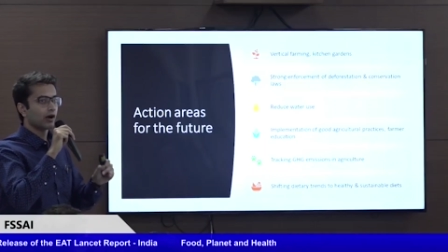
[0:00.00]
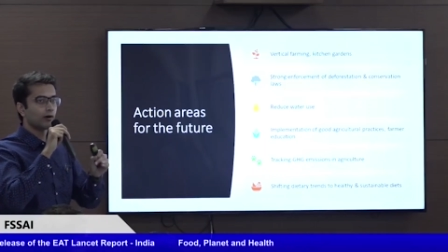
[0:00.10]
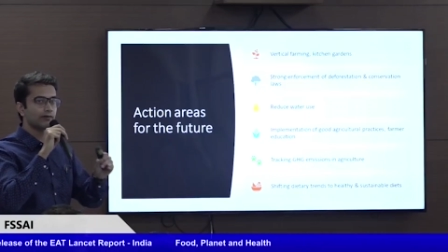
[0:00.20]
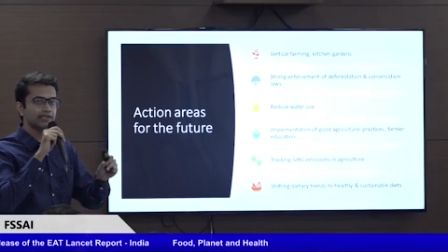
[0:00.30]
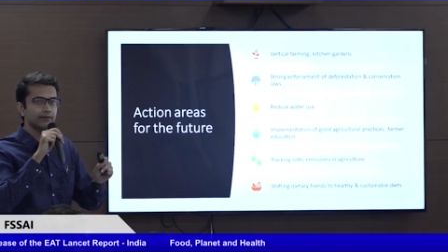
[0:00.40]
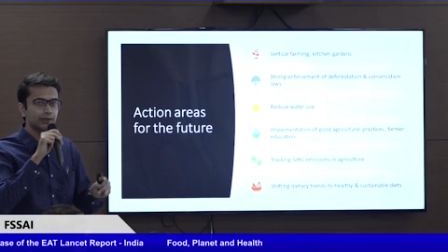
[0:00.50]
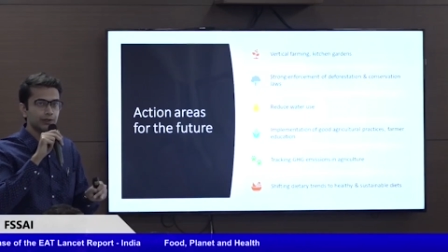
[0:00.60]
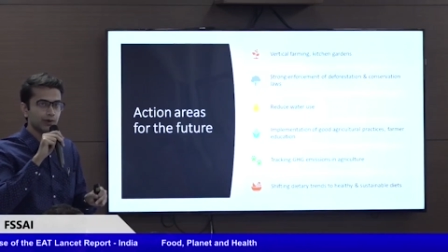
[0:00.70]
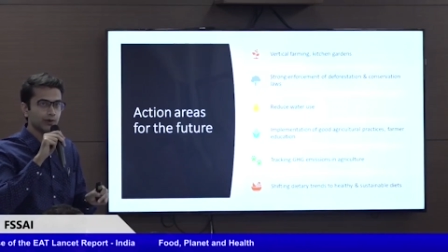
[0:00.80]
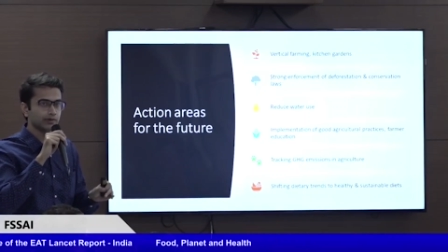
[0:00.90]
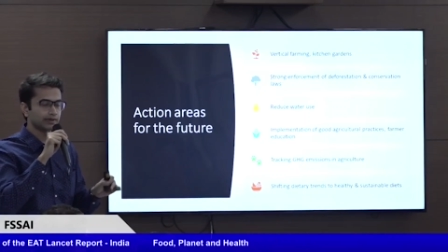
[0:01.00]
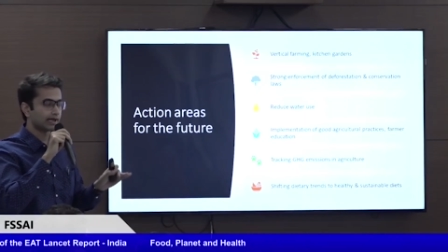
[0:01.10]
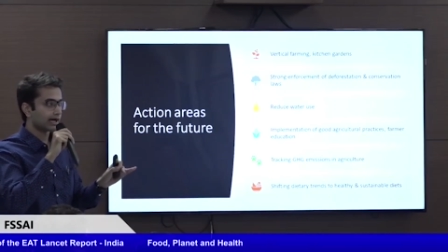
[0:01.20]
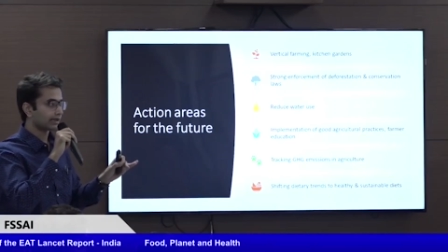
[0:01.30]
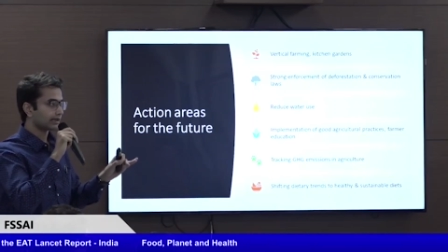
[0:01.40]
Obviously, we
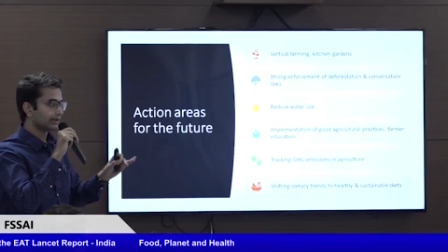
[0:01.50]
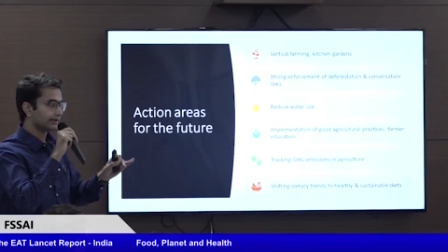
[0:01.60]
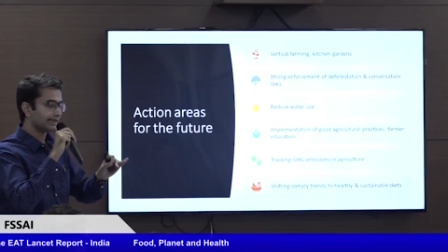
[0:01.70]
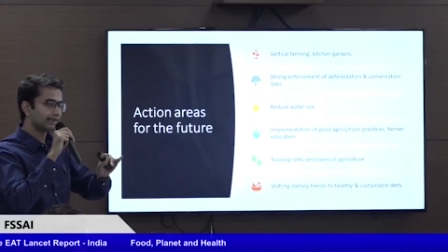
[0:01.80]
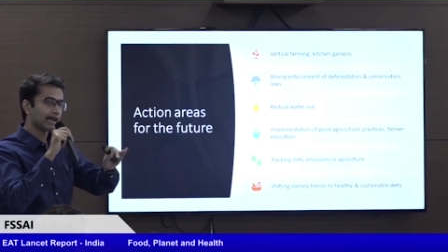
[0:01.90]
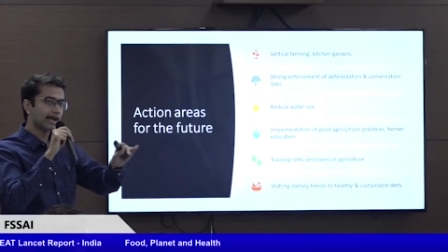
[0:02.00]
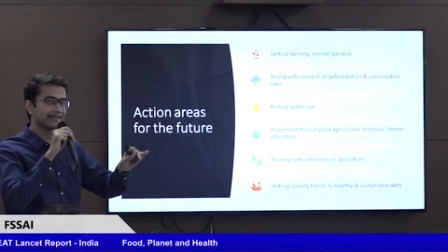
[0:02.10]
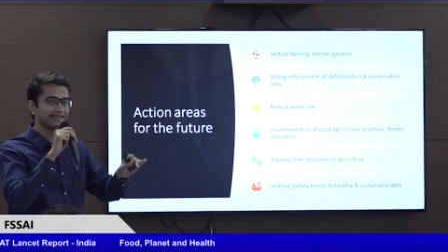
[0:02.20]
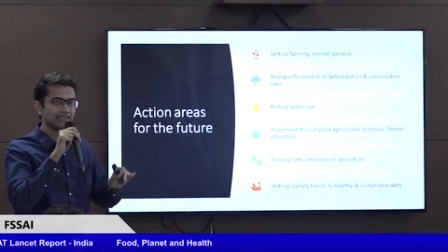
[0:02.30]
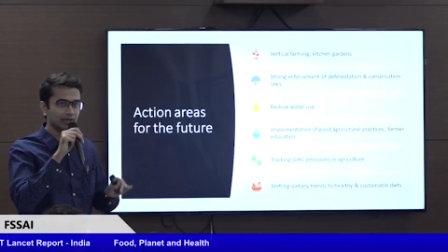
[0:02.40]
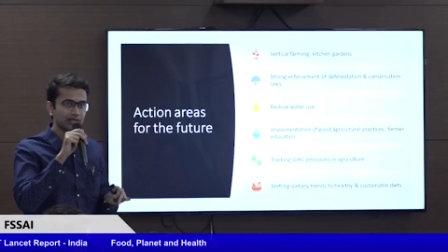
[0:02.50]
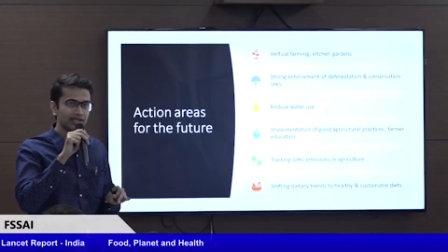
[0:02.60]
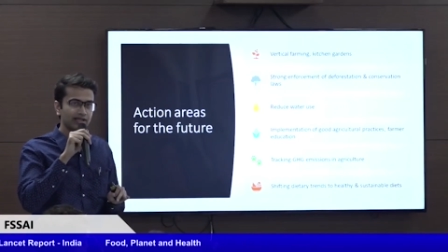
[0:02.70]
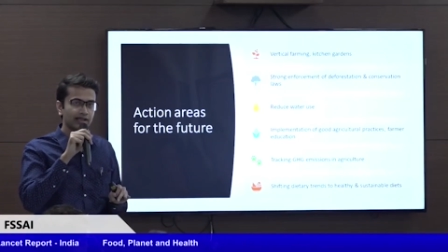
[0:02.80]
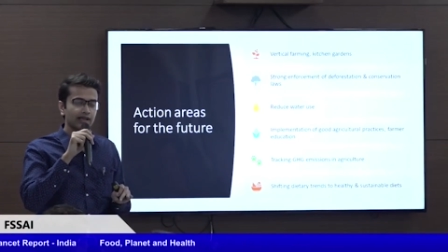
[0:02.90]
know that the land is
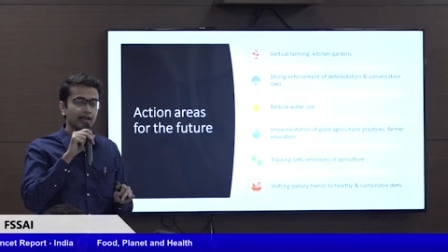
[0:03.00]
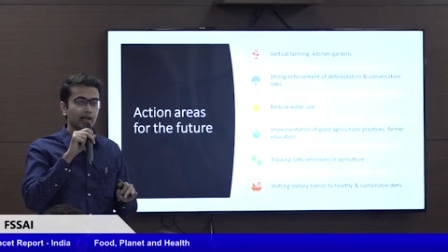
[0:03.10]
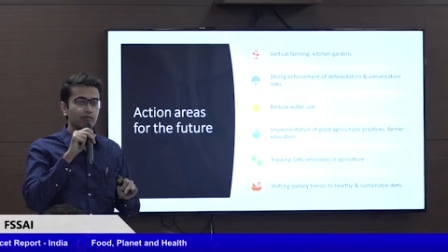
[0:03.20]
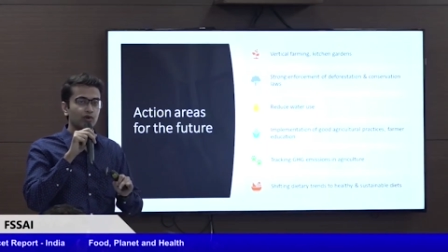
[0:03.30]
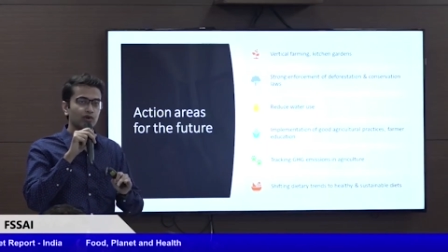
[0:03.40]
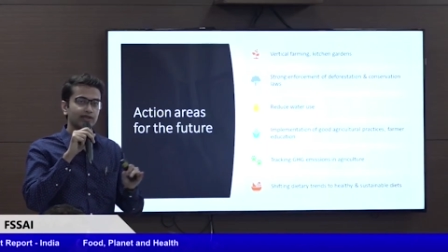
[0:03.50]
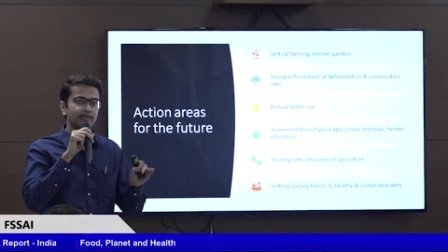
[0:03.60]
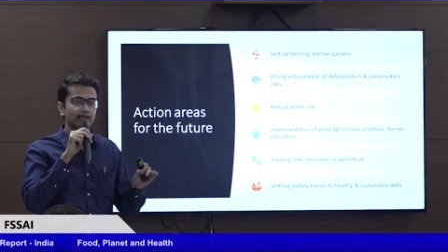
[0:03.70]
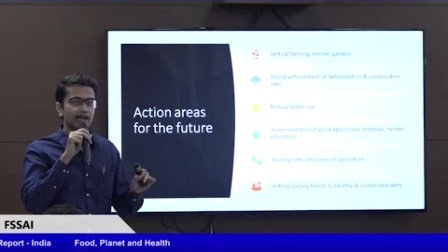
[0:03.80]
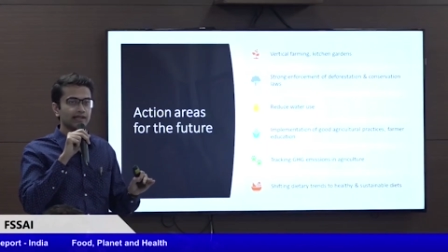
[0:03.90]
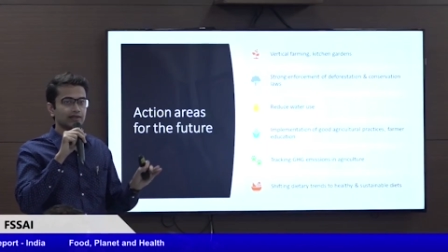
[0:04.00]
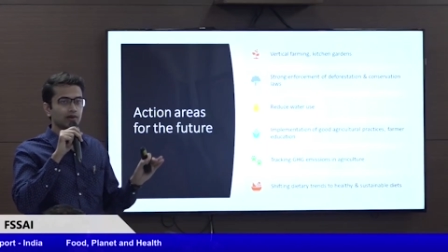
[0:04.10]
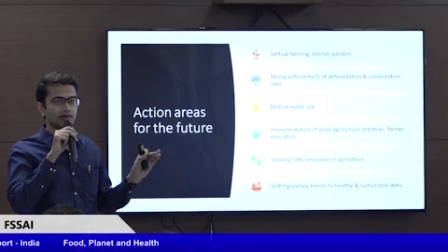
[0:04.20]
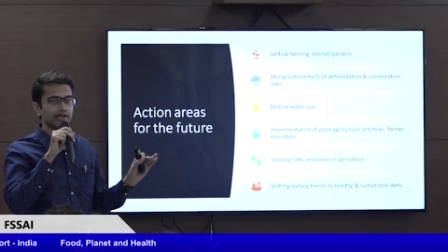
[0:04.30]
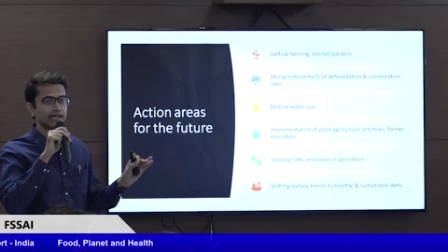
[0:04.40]
limited and most of the land
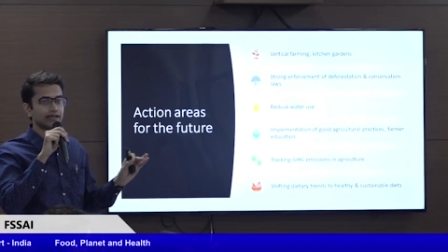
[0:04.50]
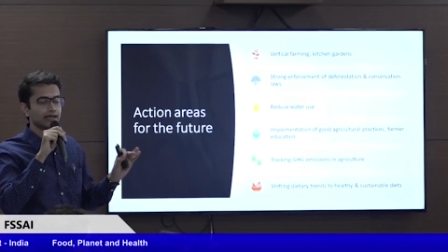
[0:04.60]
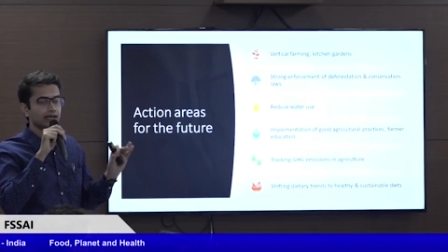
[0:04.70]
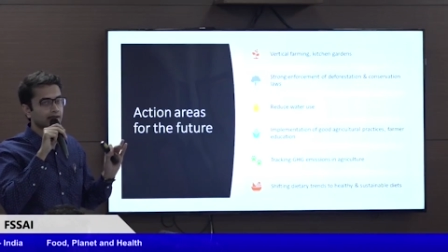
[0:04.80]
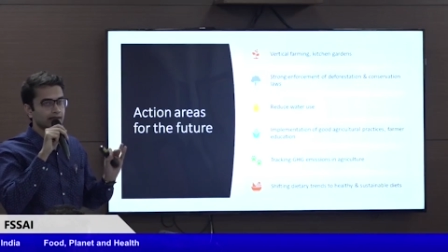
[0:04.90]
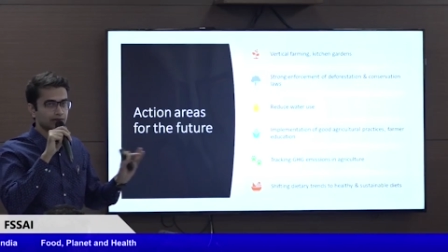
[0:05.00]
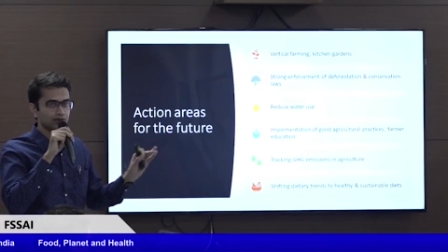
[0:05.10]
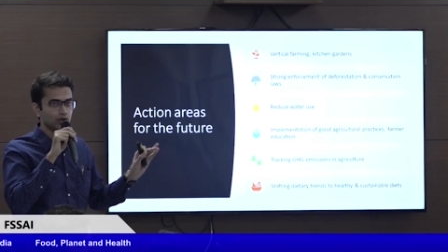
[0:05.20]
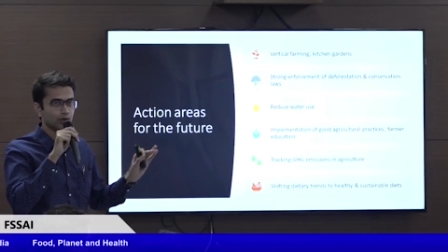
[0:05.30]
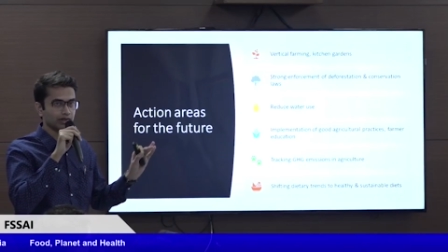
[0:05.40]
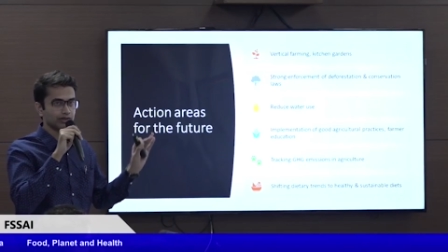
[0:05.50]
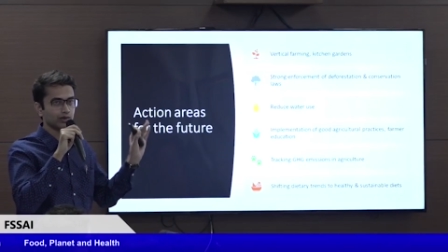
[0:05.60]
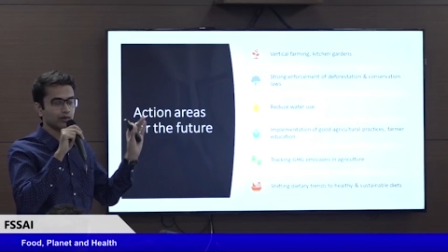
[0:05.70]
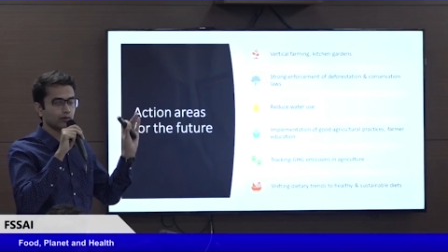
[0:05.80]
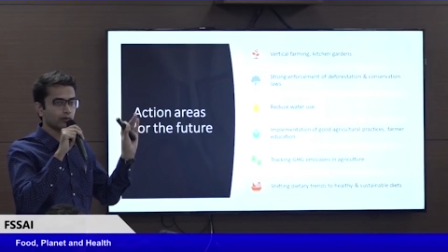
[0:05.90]
is already consumed.
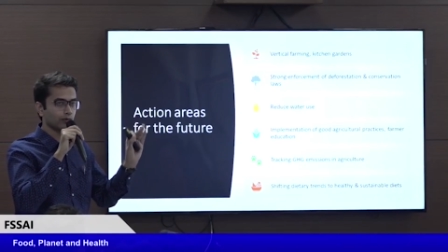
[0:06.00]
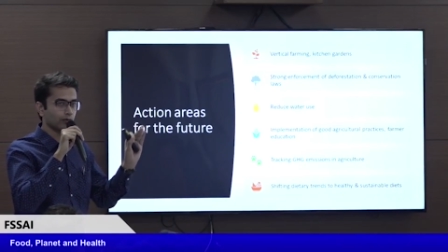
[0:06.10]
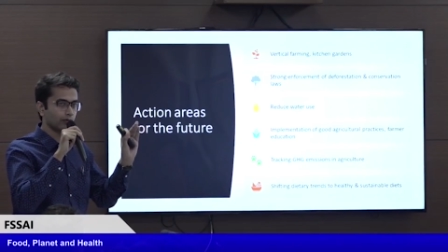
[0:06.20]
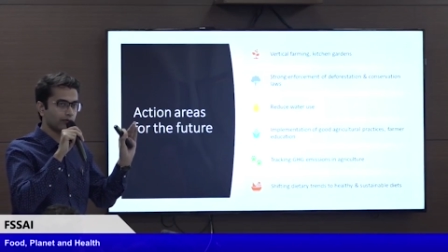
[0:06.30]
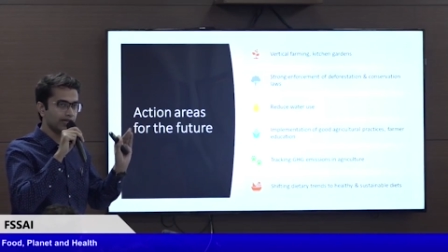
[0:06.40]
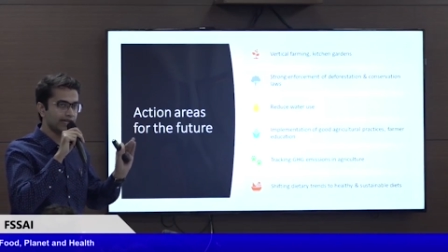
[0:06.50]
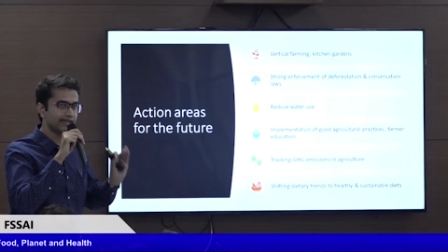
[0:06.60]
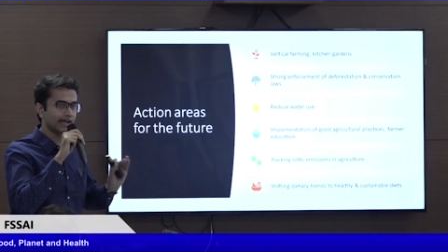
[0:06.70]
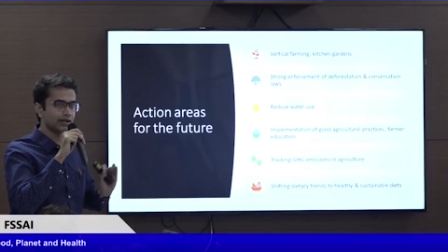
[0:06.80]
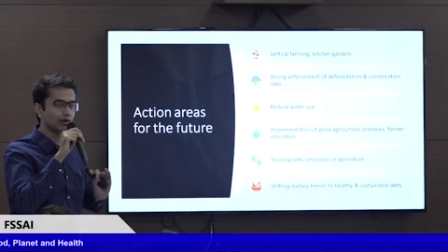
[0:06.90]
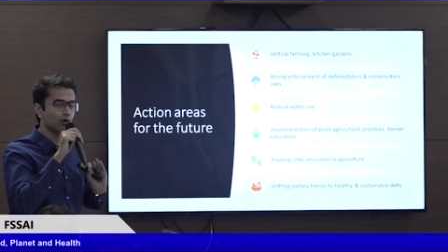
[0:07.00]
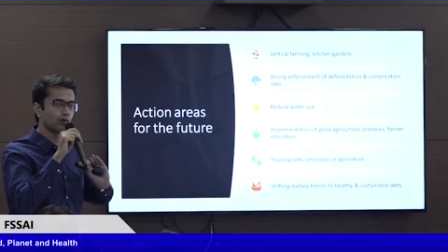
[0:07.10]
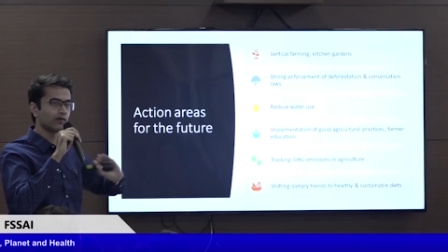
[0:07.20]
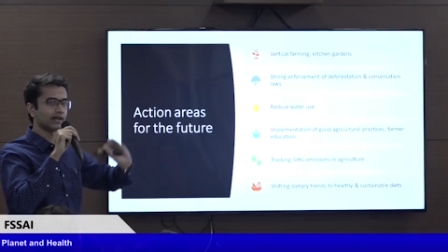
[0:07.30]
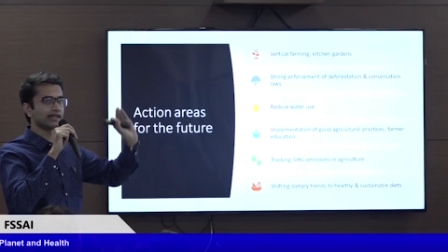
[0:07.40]
So we can
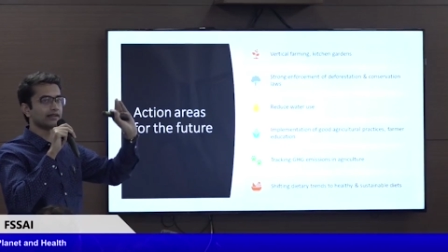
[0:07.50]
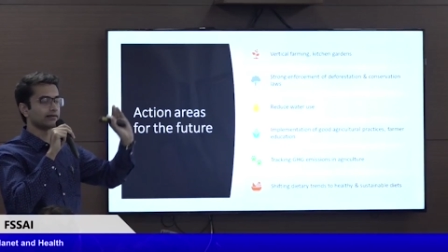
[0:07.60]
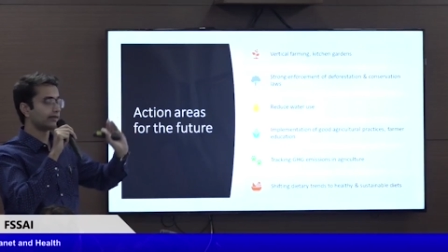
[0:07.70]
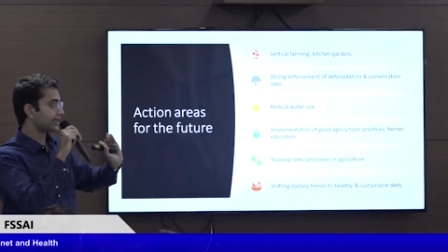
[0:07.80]
go vertical.